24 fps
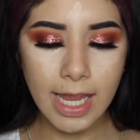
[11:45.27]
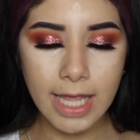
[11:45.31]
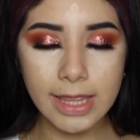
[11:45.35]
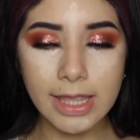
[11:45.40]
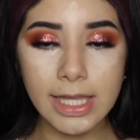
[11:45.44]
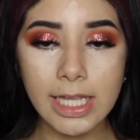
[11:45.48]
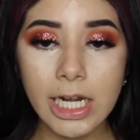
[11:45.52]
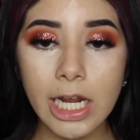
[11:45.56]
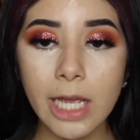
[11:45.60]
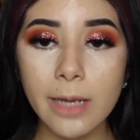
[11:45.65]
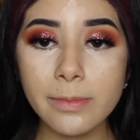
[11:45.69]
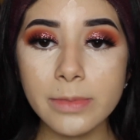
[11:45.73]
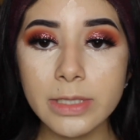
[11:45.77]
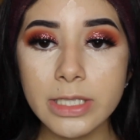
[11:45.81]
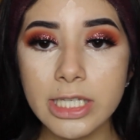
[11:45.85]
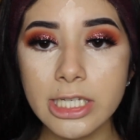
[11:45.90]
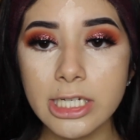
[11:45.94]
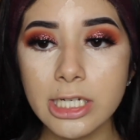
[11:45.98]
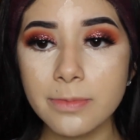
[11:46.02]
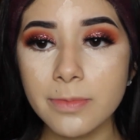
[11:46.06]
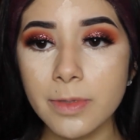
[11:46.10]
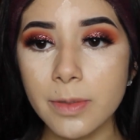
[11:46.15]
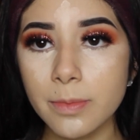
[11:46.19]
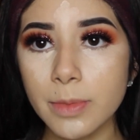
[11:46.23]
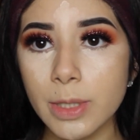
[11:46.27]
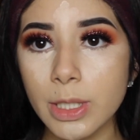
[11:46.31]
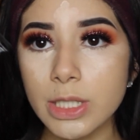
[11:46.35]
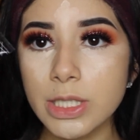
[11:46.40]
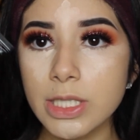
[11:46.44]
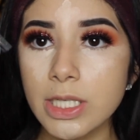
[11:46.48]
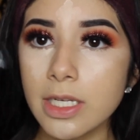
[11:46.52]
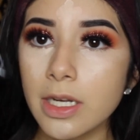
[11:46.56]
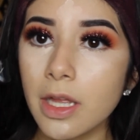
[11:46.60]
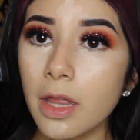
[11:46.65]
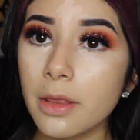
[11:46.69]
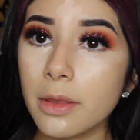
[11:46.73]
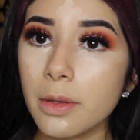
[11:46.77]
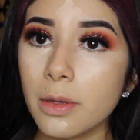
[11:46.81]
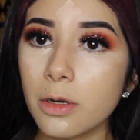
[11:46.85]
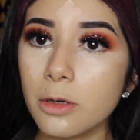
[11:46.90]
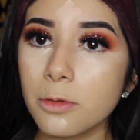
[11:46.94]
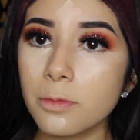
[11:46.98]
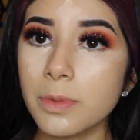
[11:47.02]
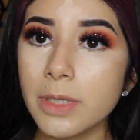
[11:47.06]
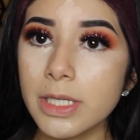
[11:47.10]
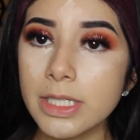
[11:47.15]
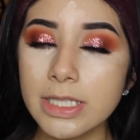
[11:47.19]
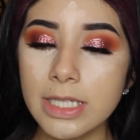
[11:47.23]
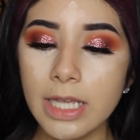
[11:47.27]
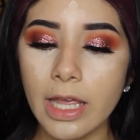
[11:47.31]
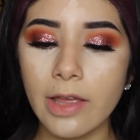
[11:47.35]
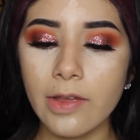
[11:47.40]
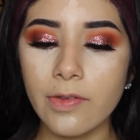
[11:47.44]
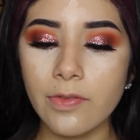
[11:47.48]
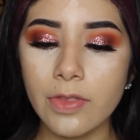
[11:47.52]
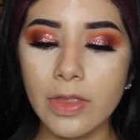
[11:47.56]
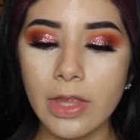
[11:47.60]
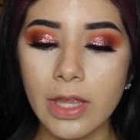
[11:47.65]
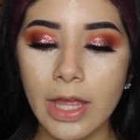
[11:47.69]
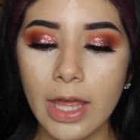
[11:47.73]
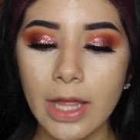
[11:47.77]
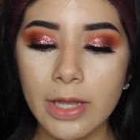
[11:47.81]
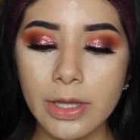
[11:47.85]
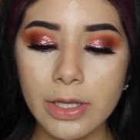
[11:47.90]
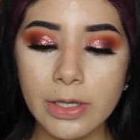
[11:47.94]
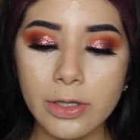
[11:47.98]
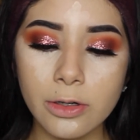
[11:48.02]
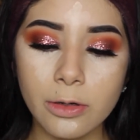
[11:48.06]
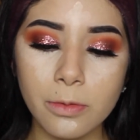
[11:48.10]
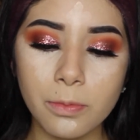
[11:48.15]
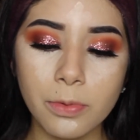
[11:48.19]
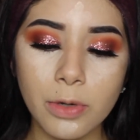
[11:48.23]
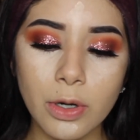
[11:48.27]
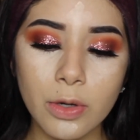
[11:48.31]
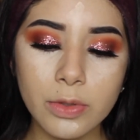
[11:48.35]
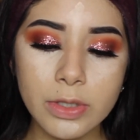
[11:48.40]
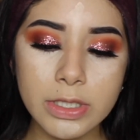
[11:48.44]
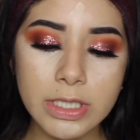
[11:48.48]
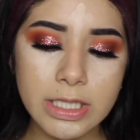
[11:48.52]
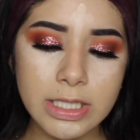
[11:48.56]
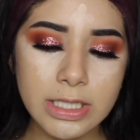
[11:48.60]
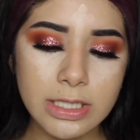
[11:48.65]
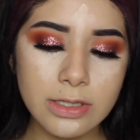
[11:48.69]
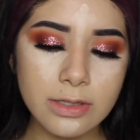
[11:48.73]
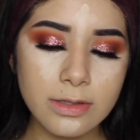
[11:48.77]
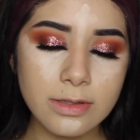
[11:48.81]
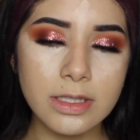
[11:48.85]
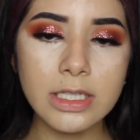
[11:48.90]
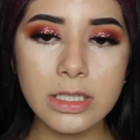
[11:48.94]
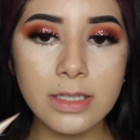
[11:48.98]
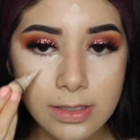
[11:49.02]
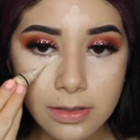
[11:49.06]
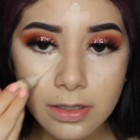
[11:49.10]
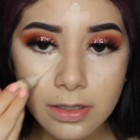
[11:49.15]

And then I'm just going to be mixing a little bit of the LA Girl Pro Concealer.